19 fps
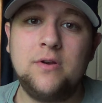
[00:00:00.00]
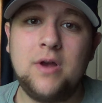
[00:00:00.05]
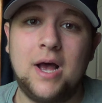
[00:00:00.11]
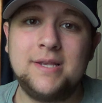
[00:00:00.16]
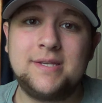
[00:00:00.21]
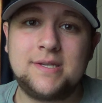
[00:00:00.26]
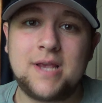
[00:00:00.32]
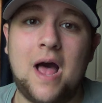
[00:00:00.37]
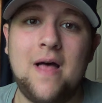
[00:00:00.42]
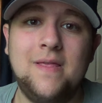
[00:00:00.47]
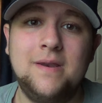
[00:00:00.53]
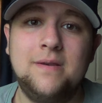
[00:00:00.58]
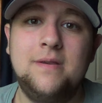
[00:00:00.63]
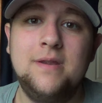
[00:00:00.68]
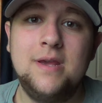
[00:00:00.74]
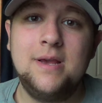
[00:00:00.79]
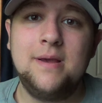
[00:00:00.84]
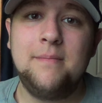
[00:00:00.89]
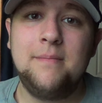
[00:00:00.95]
a
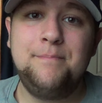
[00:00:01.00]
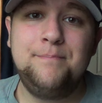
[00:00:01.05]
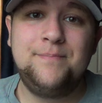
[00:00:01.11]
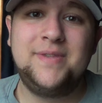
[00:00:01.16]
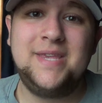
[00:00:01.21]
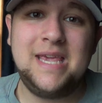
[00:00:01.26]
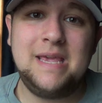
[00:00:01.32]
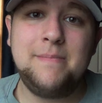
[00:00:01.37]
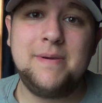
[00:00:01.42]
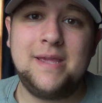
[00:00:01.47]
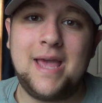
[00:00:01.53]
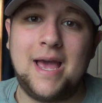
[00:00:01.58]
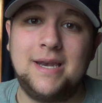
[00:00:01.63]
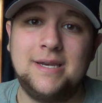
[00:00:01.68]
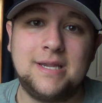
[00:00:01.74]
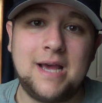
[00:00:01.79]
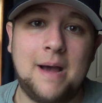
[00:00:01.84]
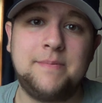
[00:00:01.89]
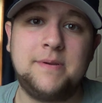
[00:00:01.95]
solid team
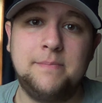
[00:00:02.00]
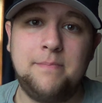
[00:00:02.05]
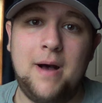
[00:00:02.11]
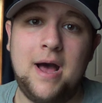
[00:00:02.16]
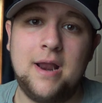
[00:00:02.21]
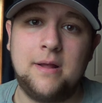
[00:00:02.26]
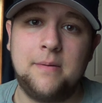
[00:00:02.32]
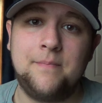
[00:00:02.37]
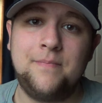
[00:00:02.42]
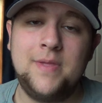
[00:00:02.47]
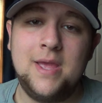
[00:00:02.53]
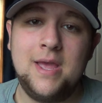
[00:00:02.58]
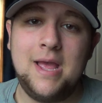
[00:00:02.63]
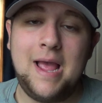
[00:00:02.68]
again, top to bottom.